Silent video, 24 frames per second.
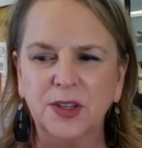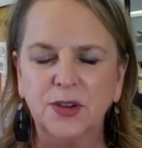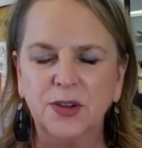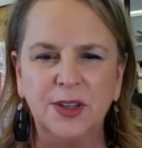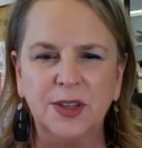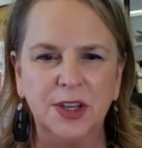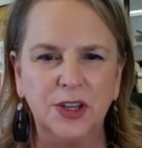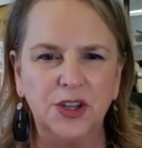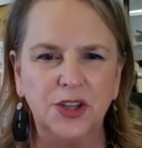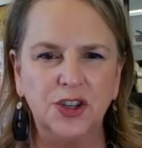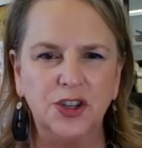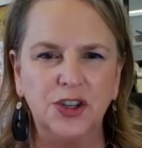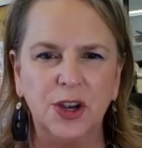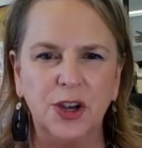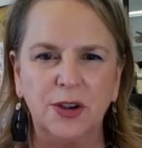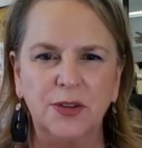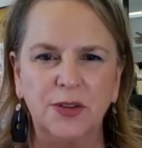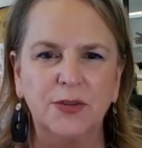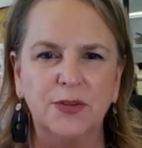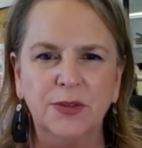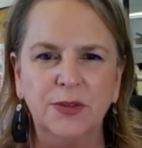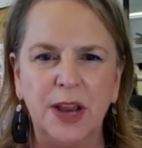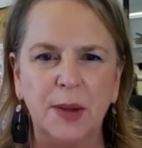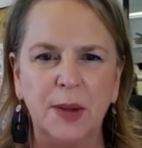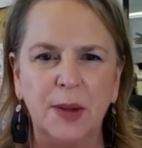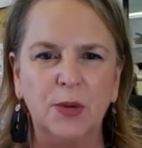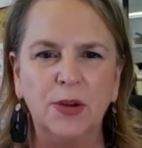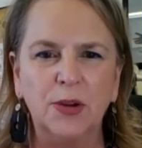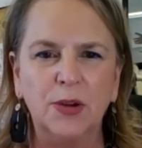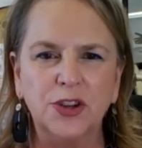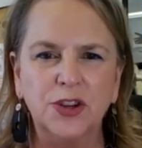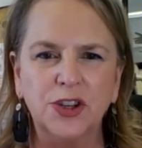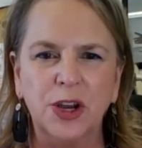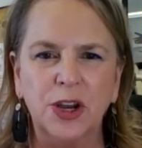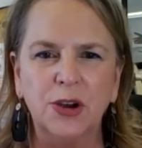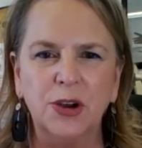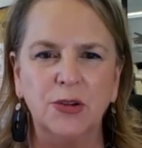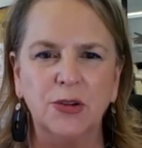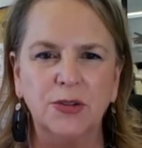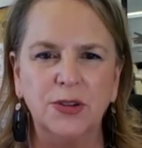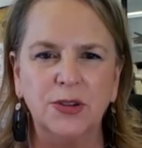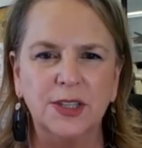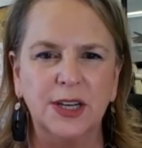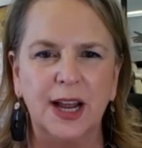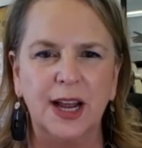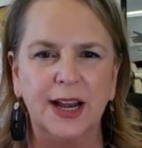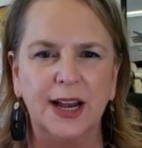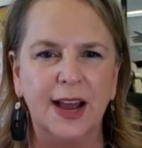these neighborhood
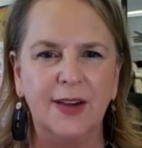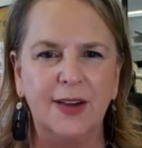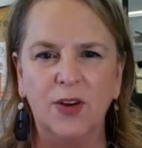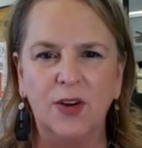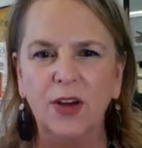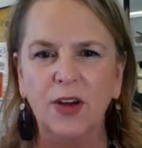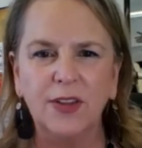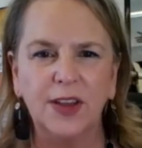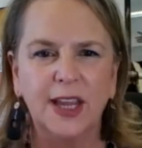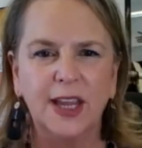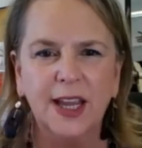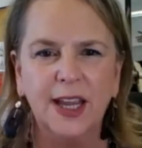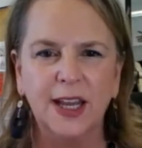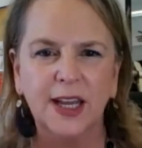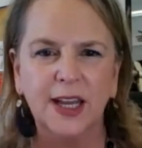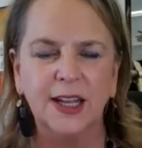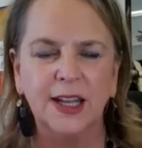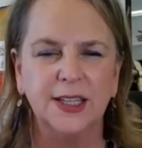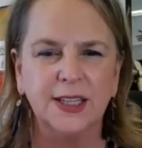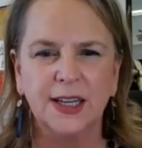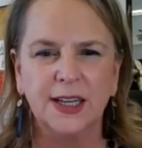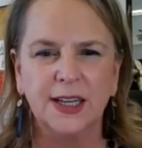shows, and I'd have all the kids,